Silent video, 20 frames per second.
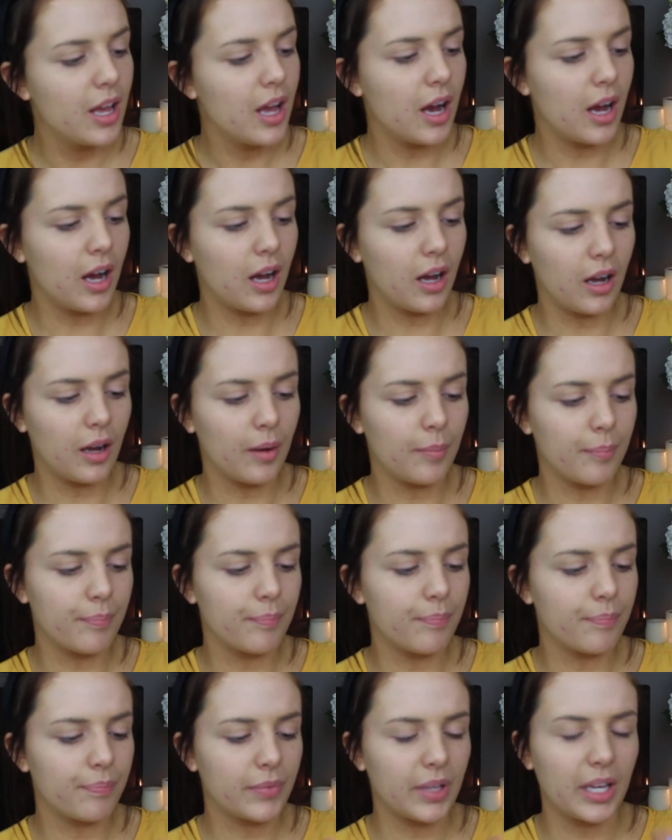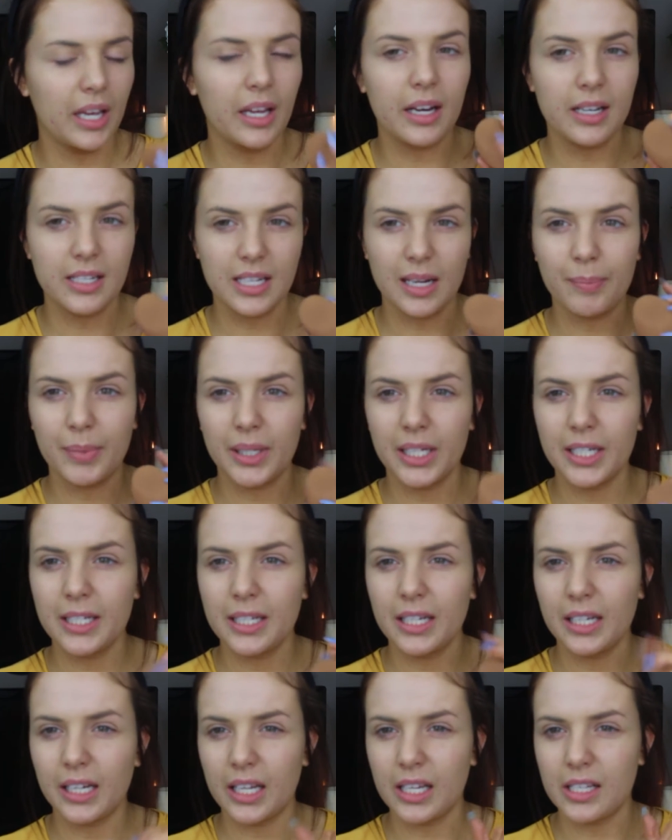And I dampen it
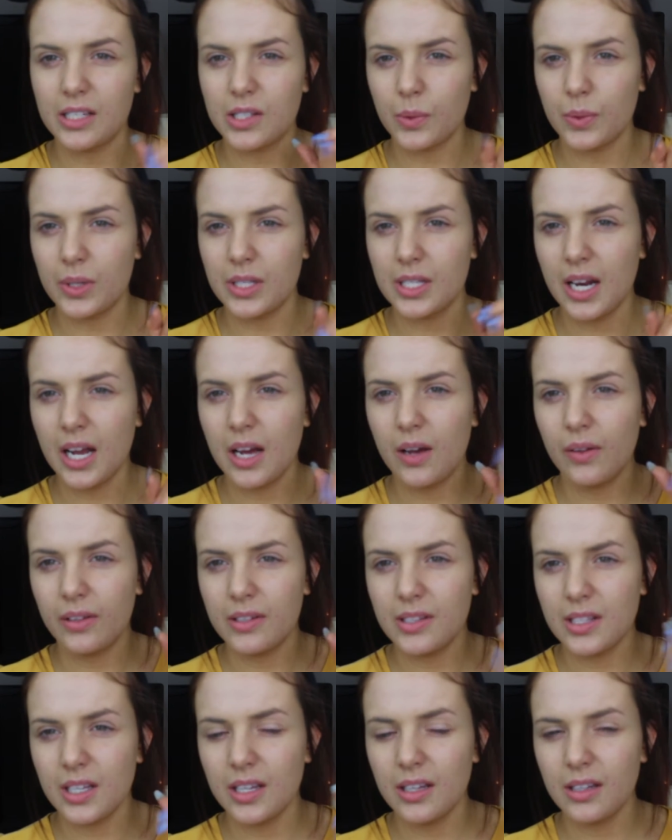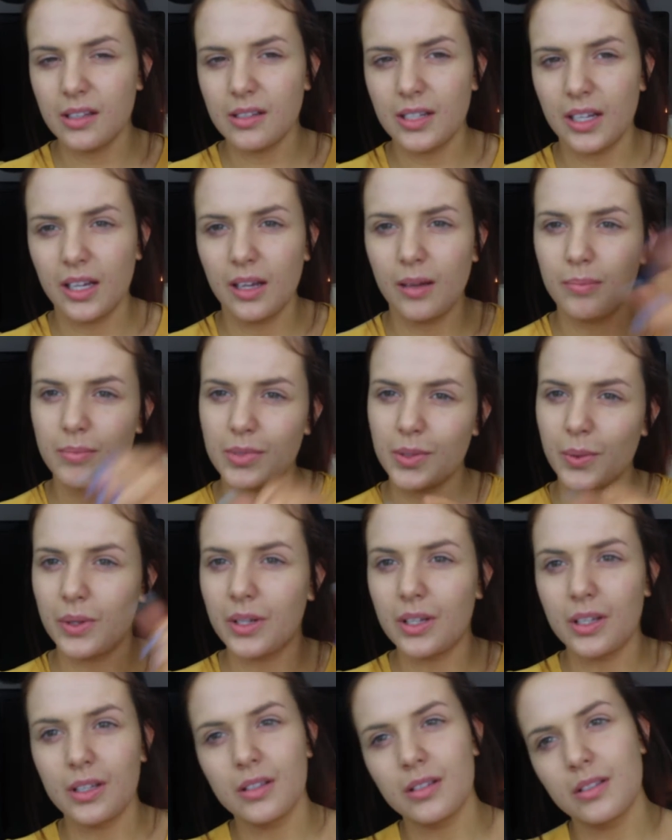and I squeeze it out in the sink, damp,
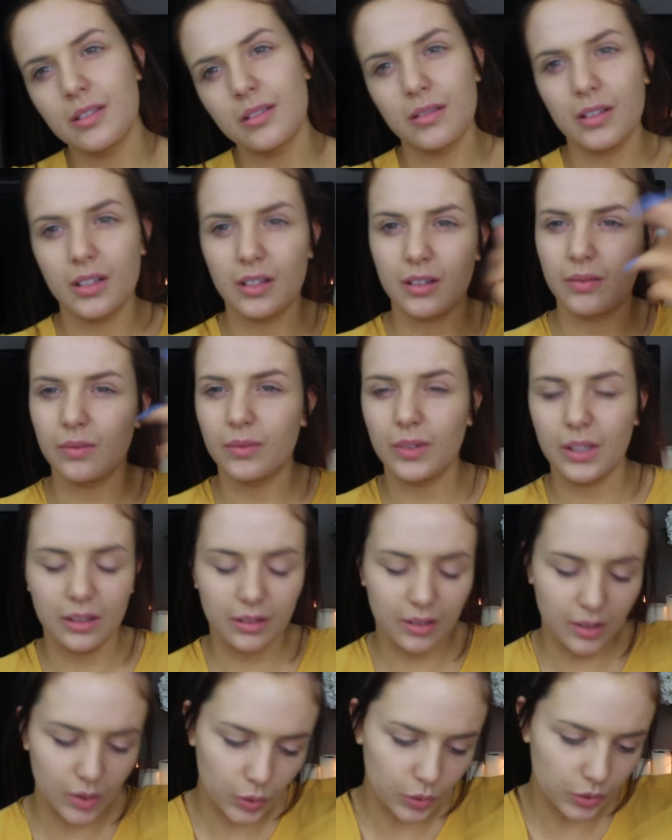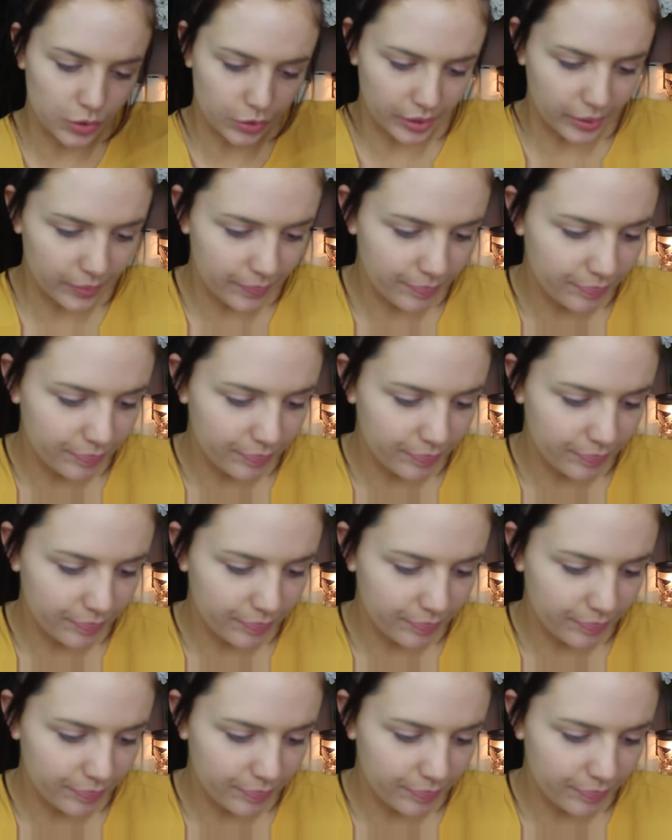squeeze, you know, the whole drill.